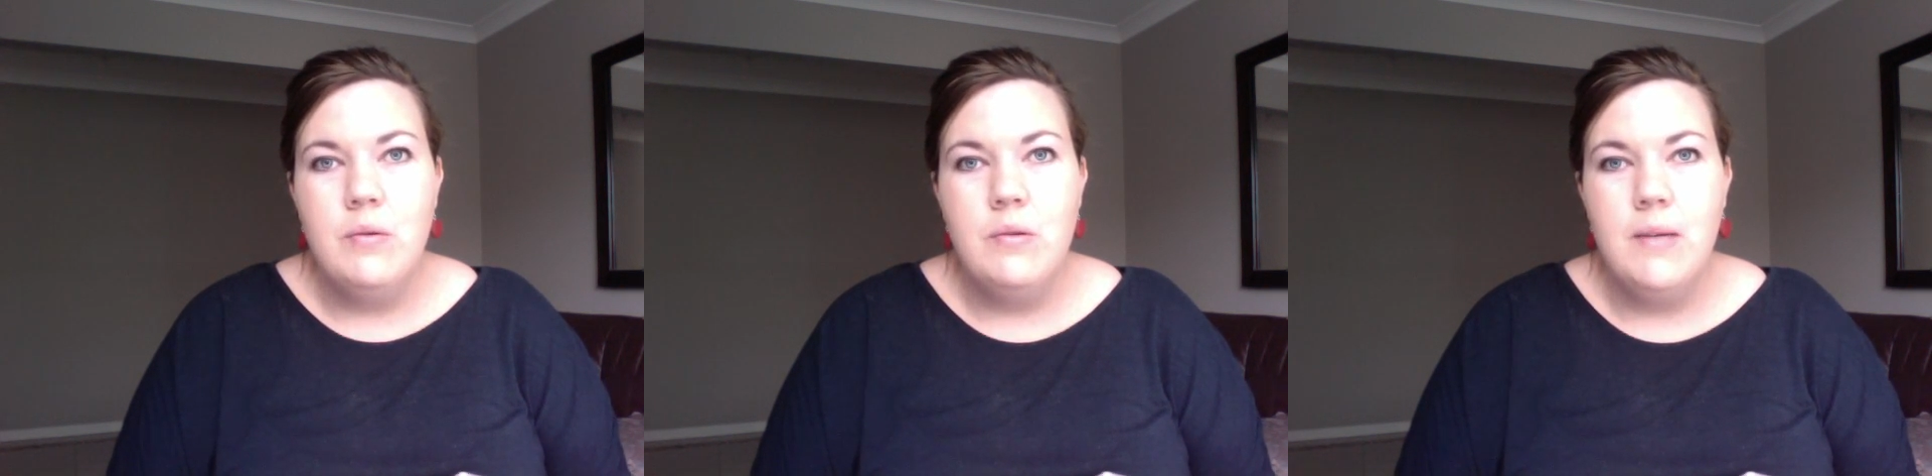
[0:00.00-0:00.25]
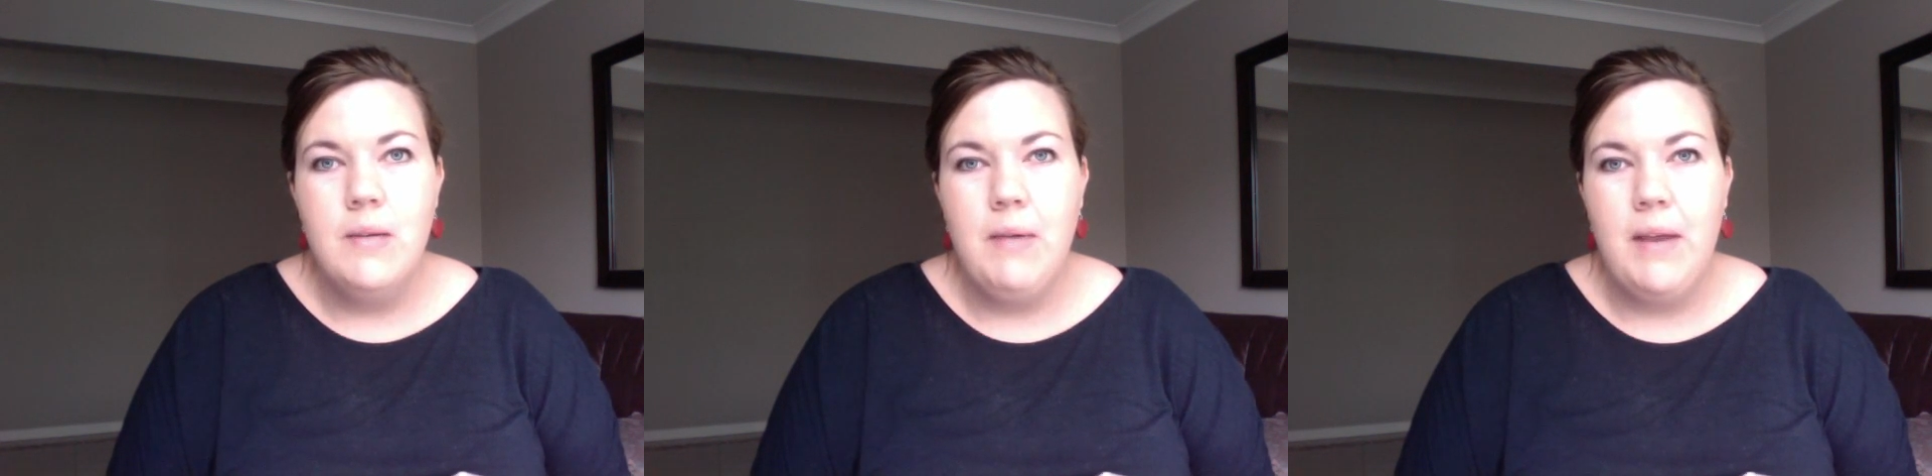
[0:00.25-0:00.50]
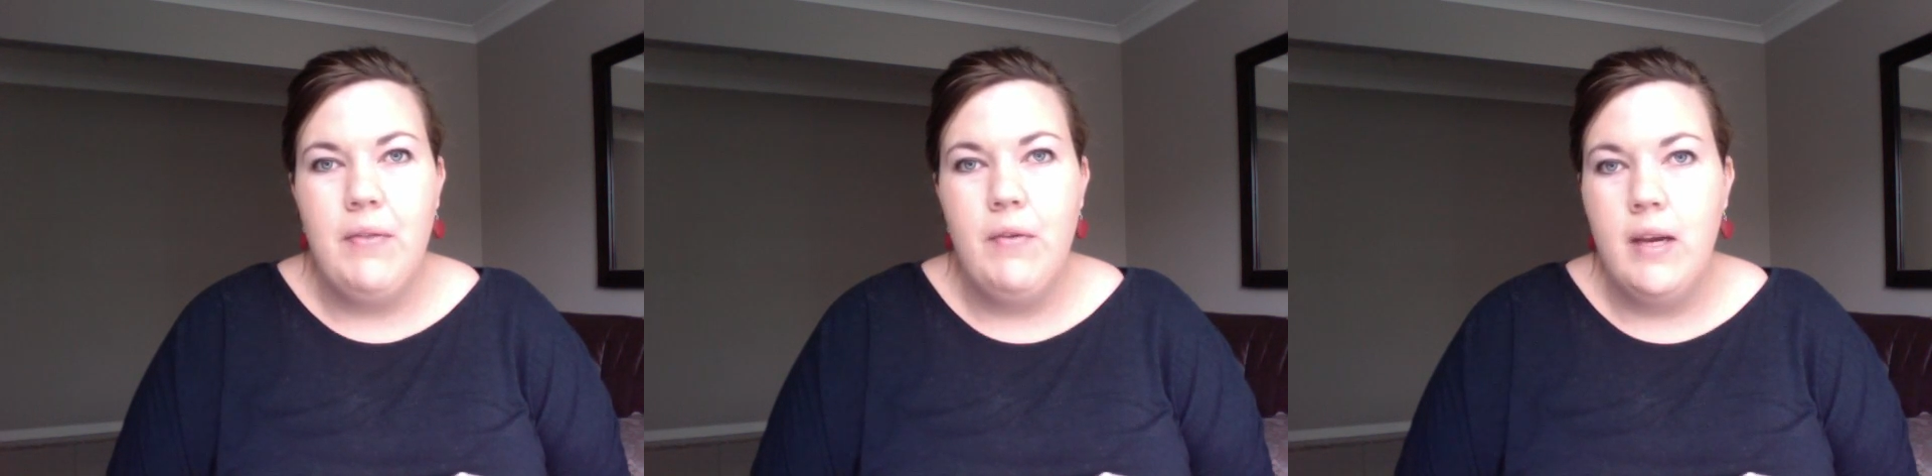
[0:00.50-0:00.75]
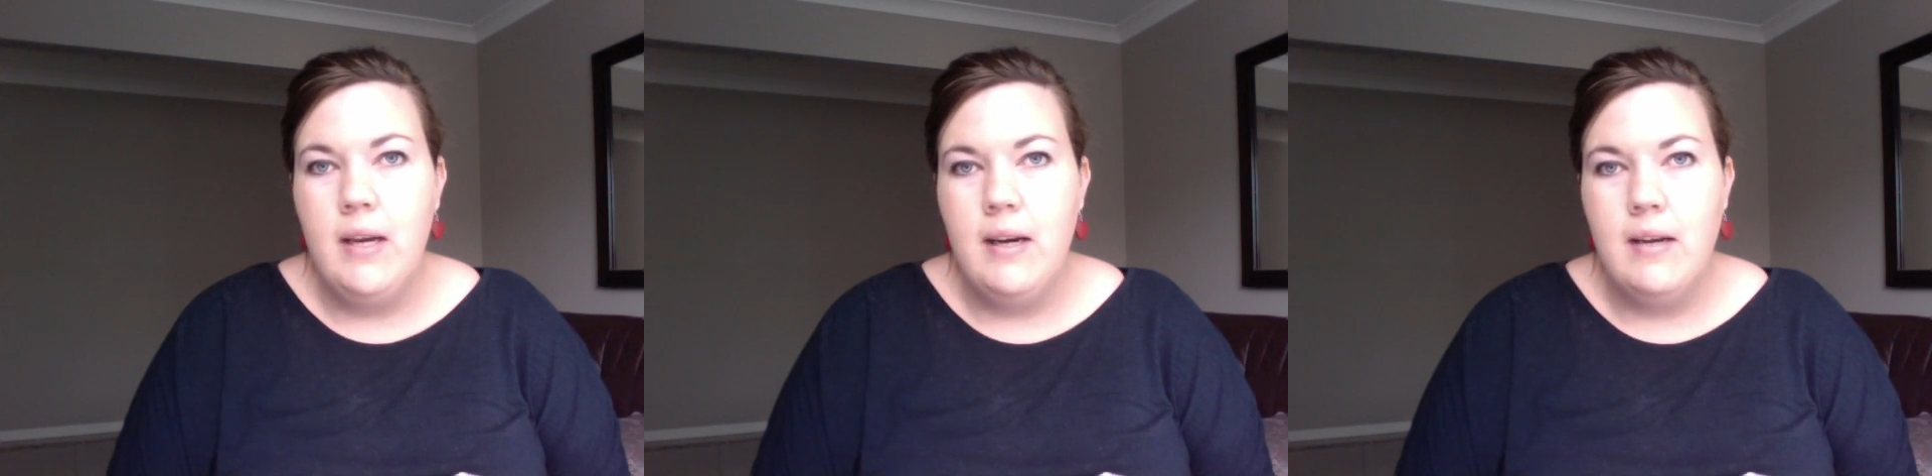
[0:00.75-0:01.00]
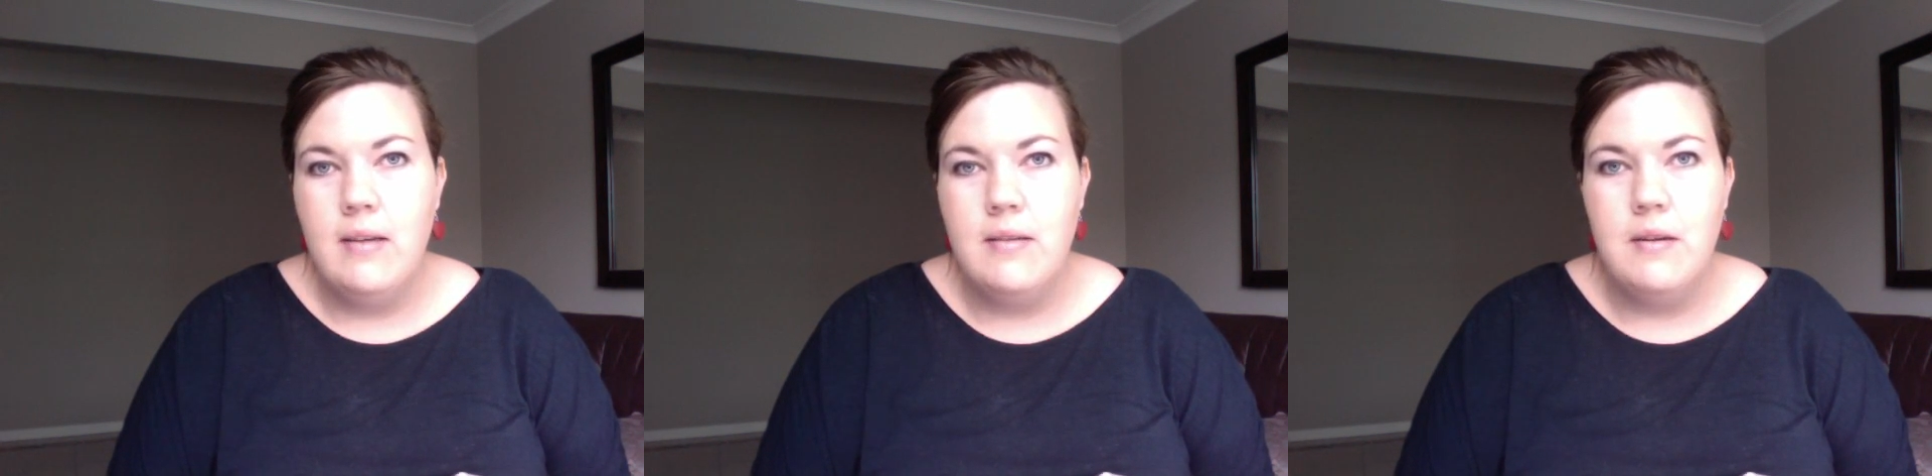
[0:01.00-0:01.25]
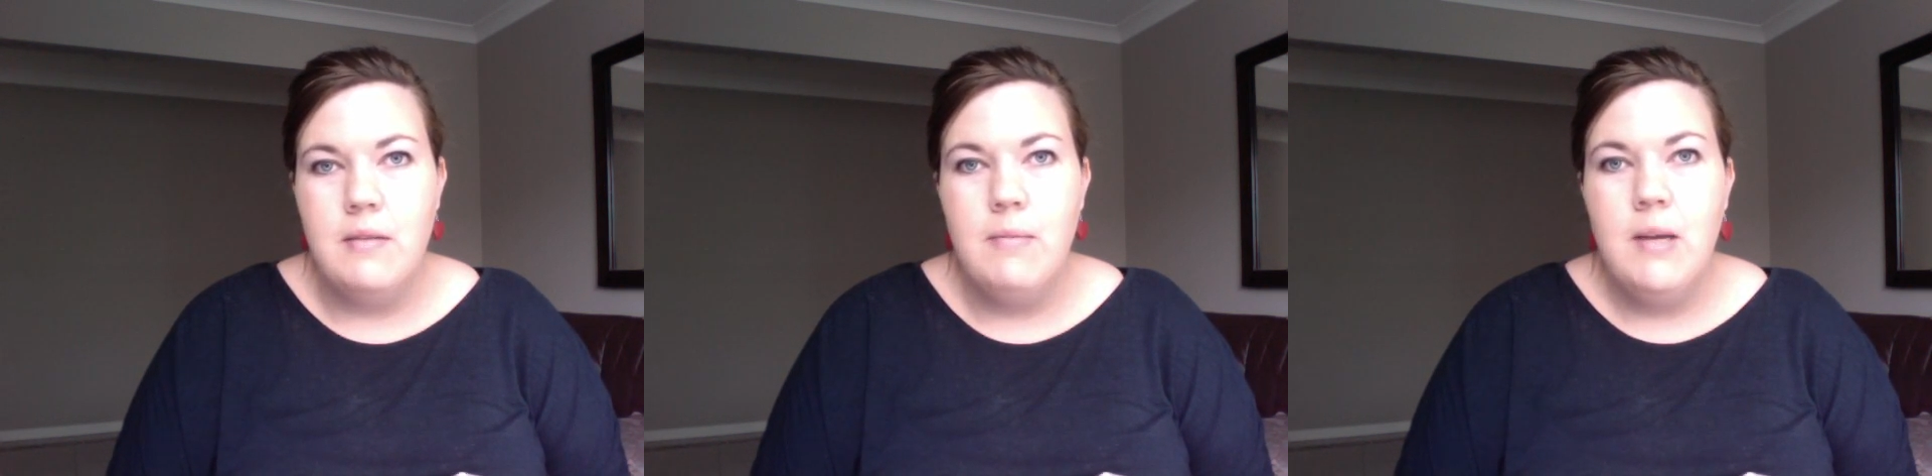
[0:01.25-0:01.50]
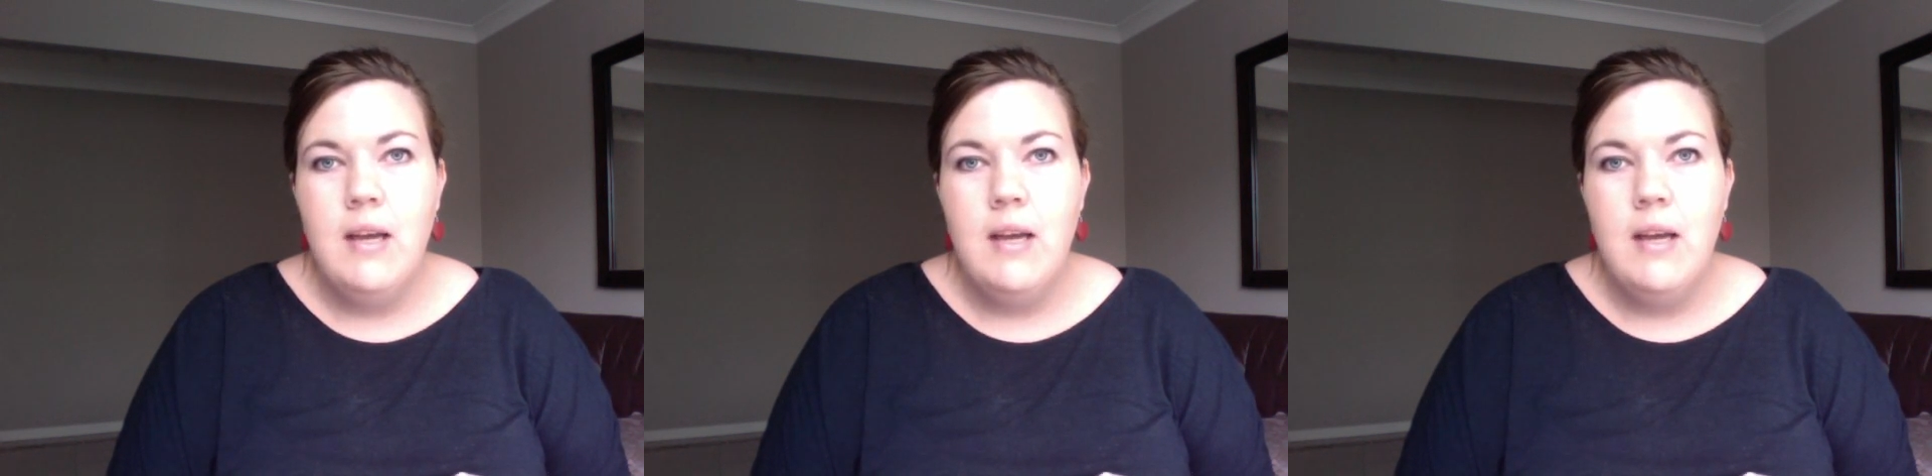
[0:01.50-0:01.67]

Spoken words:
to a grade 3 classroom